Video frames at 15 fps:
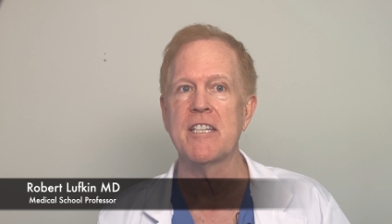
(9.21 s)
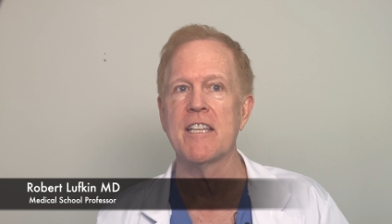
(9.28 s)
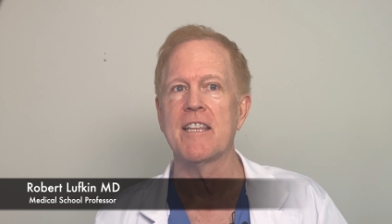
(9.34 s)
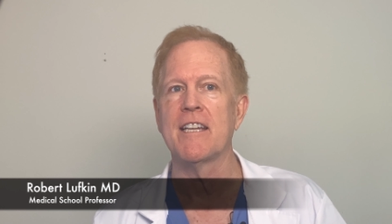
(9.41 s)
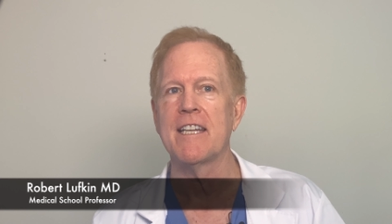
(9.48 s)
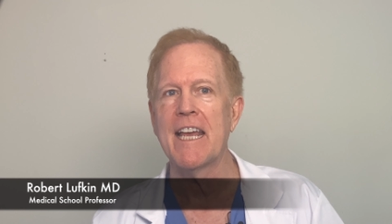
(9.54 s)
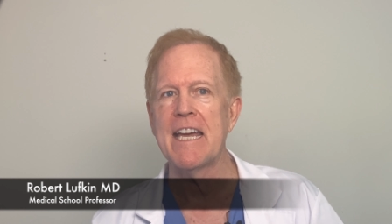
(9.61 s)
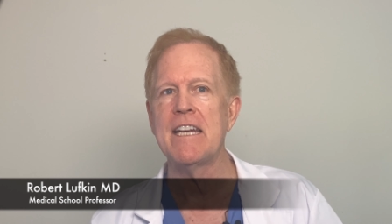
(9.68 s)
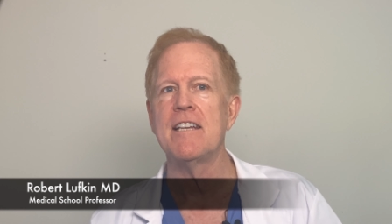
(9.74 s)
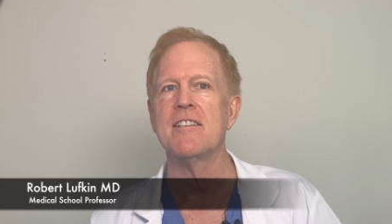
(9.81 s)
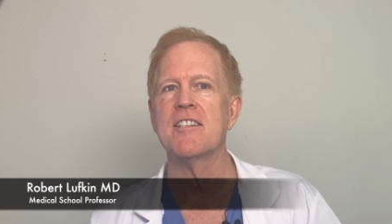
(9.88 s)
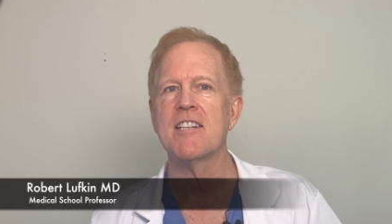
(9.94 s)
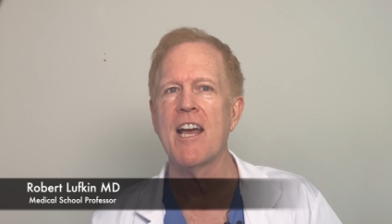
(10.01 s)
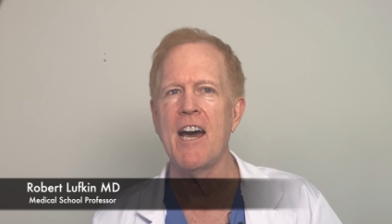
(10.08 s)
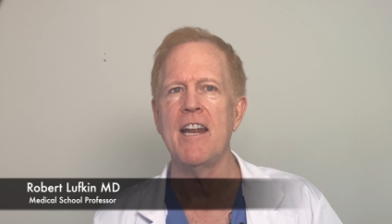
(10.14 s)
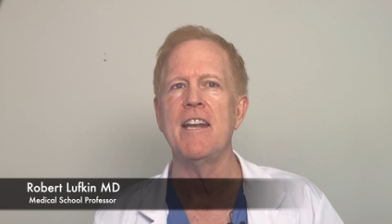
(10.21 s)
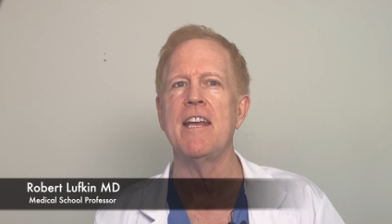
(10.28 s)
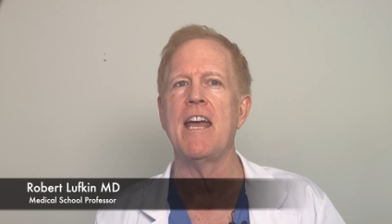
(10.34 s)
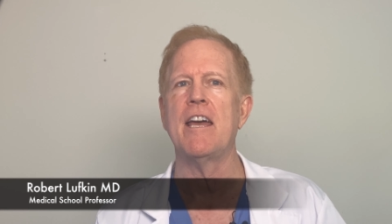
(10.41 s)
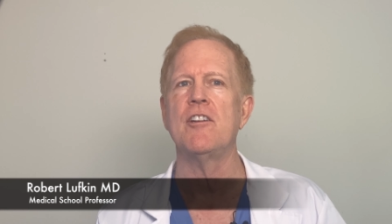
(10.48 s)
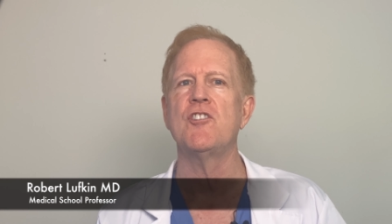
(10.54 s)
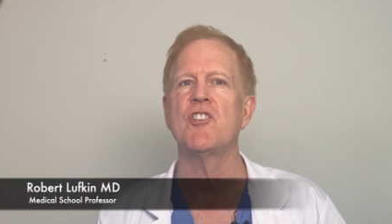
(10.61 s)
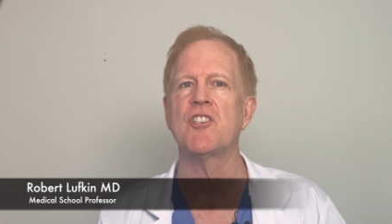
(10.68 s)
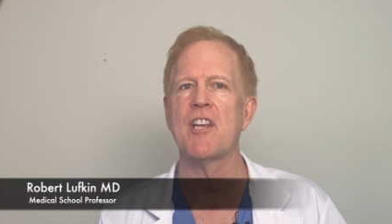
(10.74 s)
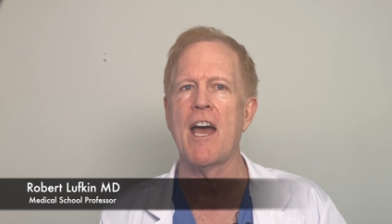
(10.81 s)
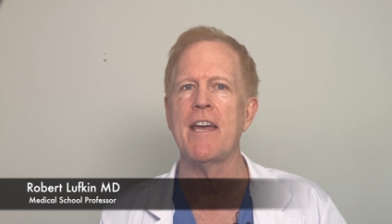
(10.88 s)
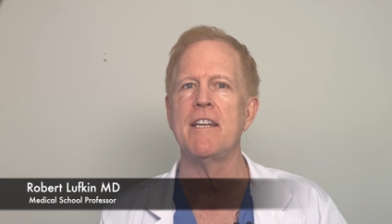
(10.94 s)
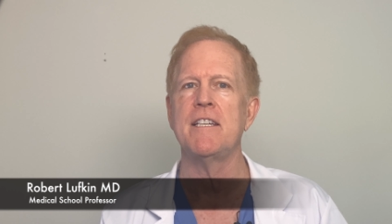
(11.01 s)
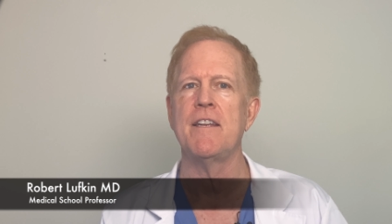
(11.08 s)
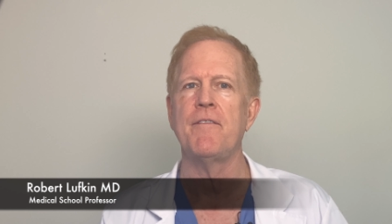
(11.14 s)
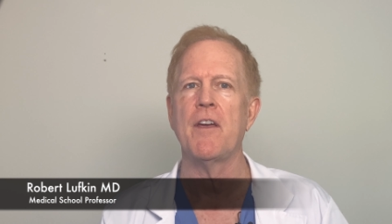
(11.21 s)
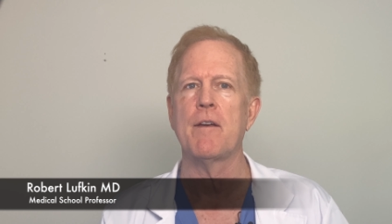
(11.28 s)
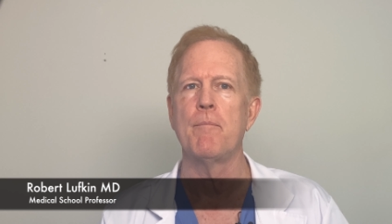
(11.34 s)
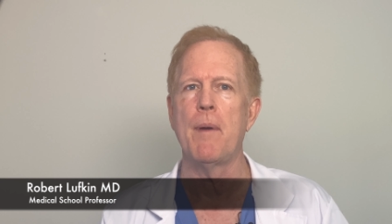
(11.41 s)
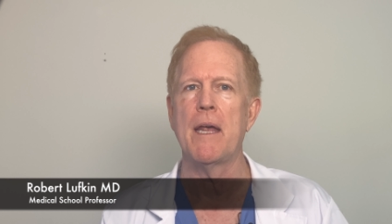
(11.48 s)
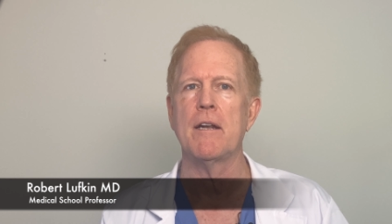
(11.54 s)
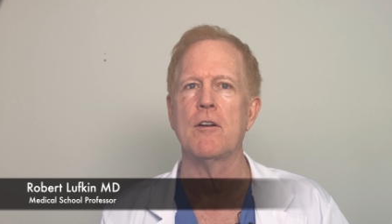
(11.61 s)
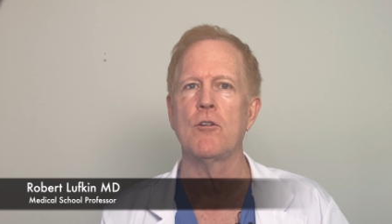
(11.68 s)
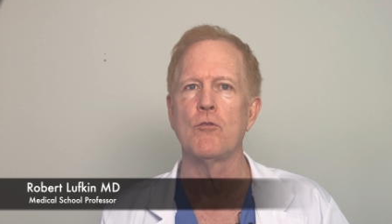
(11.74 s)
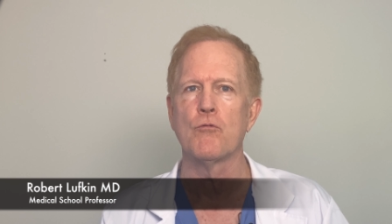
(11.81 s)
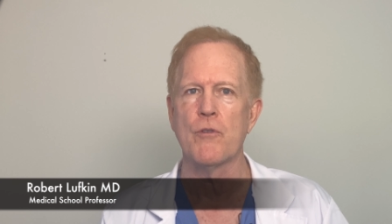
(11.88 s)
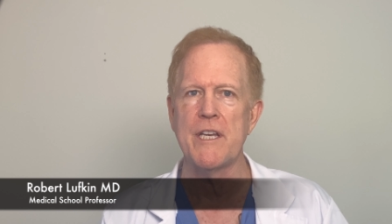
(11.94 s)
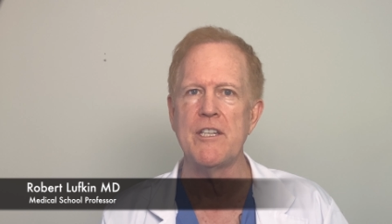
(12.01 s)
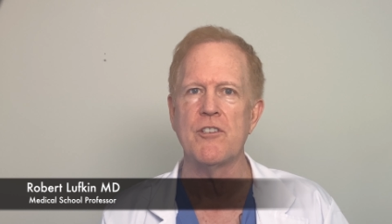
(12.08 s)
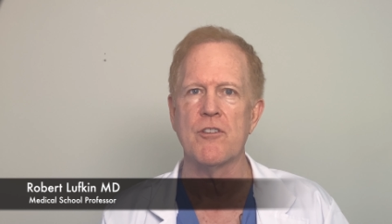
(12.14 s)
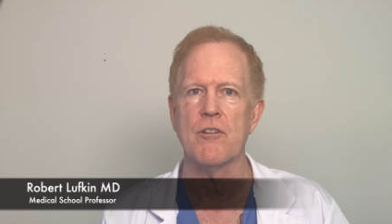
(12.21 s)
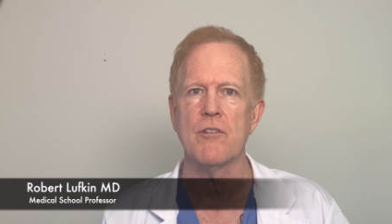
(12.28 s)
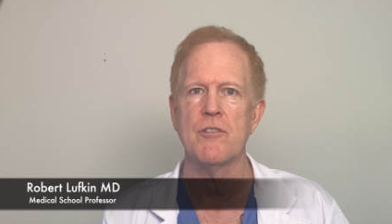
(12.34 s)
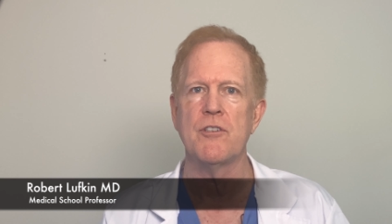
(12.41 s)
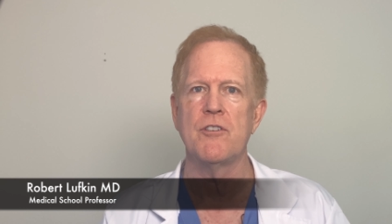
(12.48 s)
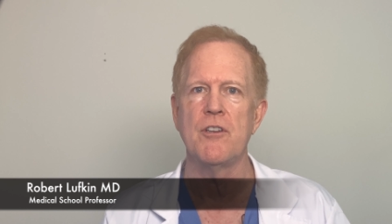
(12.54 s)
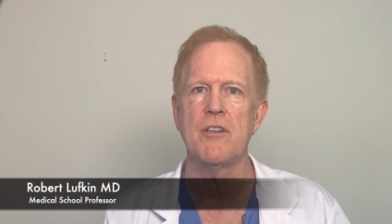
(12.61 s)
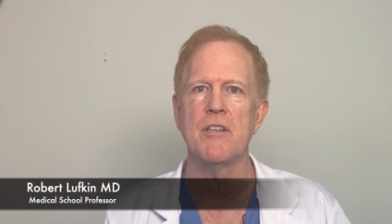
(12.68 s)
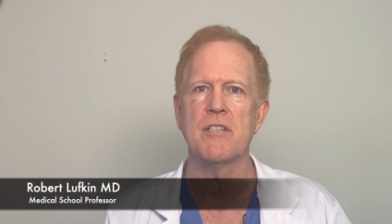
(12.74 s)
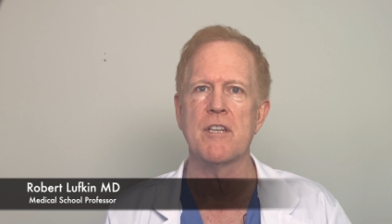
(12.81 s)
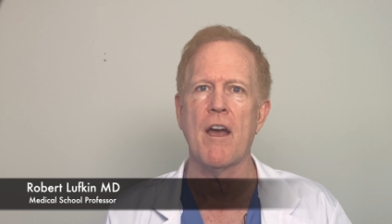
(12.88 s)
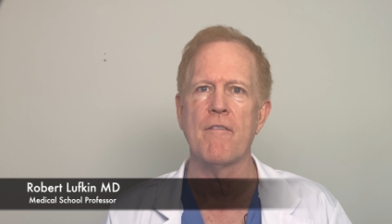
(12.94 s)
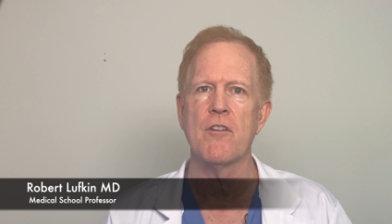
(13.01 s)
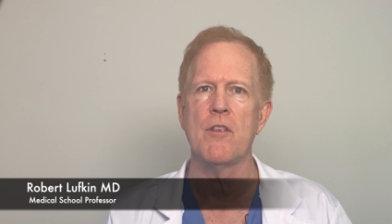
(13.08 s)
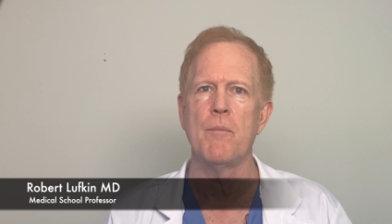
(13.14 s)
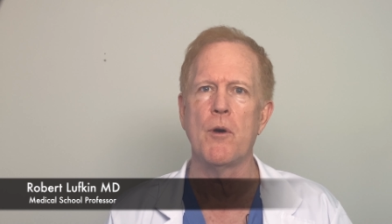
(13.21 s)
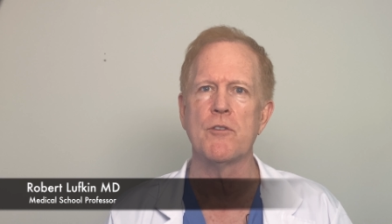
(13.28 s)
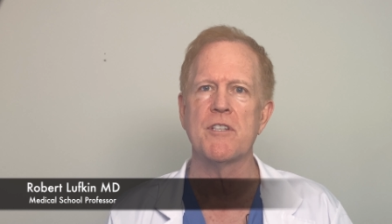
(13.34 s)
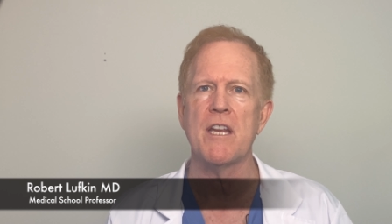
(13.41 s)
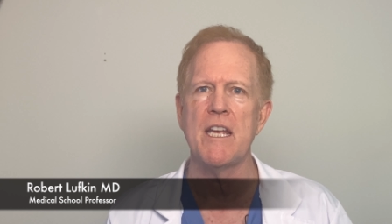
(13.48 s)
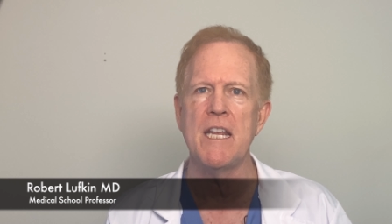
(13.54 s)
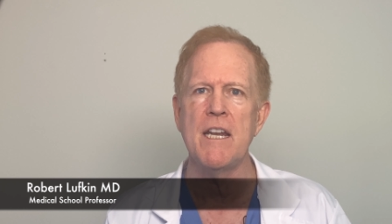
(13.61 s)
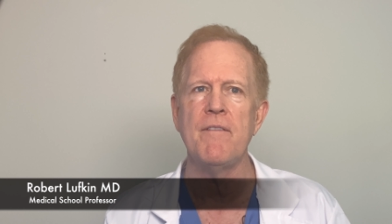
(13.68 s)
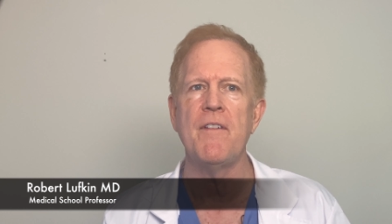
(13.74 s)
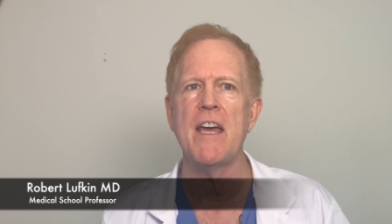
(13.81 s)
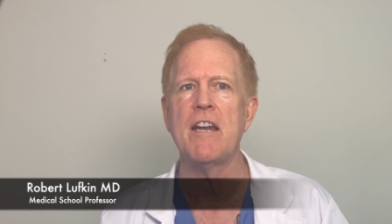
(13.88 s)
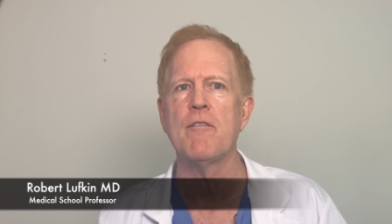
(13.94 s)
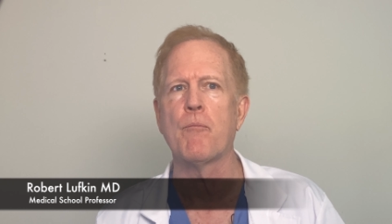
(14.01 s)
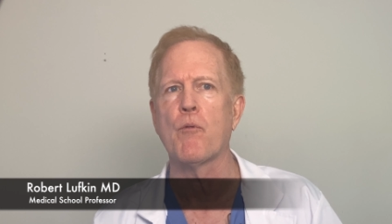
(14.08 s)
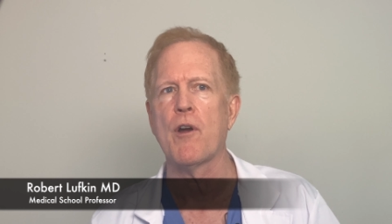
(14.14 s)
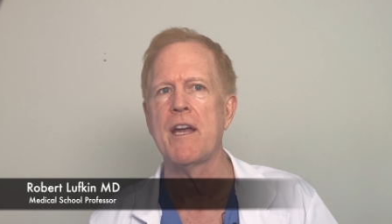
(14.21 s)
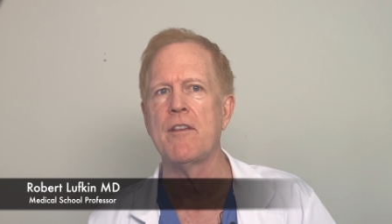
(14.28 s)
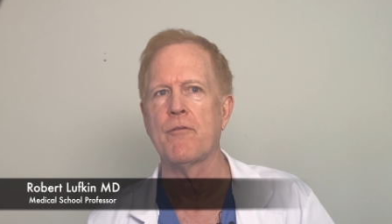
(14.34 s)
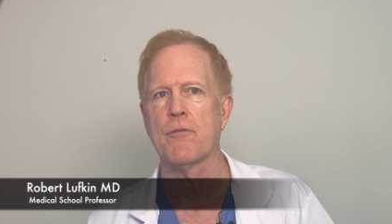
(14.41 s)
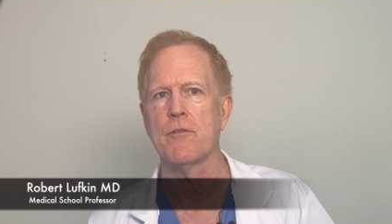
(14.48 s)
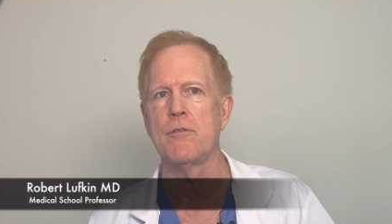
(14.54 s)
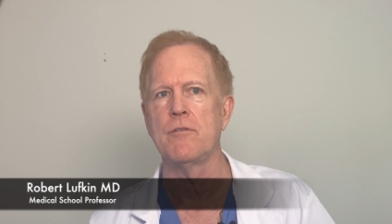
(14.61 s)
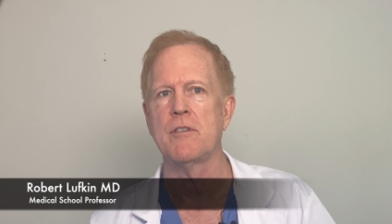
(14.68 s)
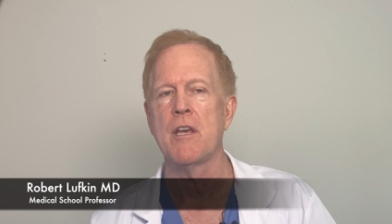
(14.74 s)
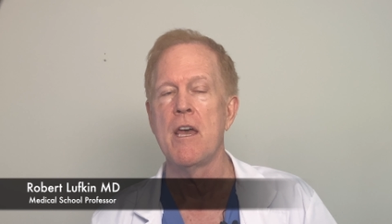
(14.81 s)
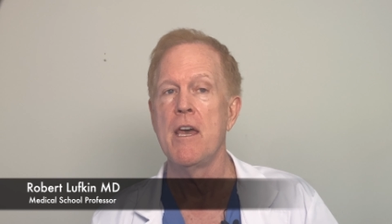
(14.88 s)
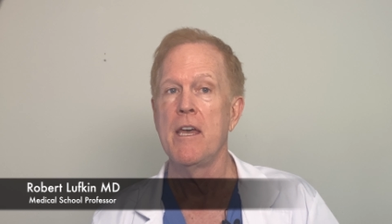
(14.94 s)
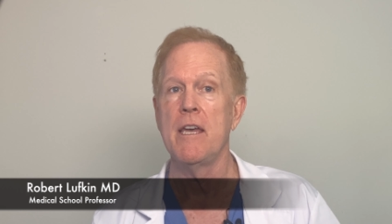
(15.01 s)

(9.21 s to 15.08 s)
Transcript: to the latest cutting edge scientific medical research to discover the most innovative breakthroughs